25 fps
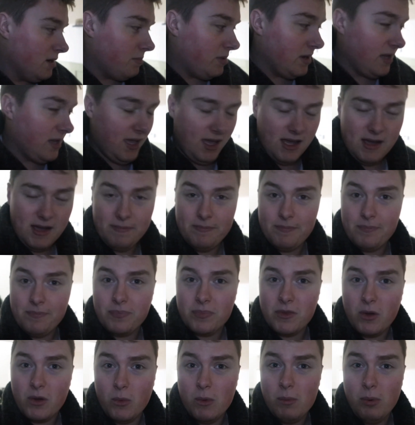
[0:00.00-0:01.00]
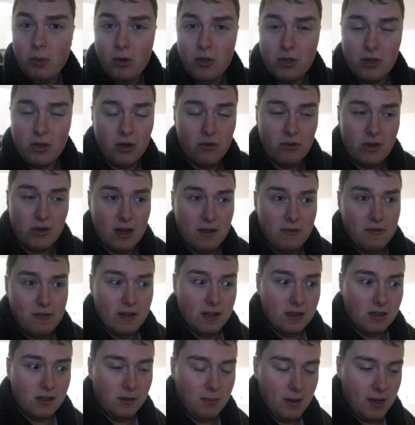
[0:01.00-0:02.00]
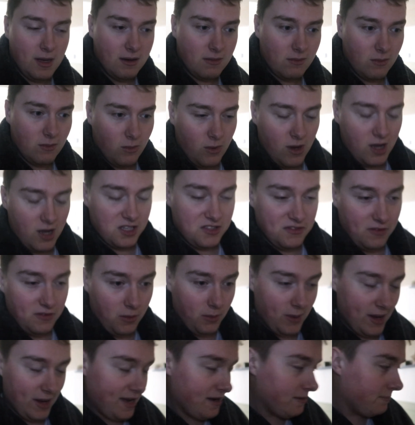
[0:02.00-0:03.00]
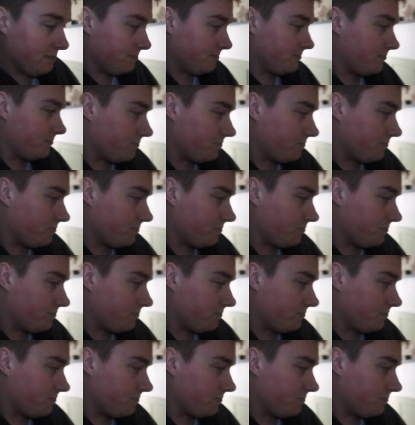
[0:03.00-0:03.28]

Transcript: But yeah, we're both currently feeling a bit worse for wear.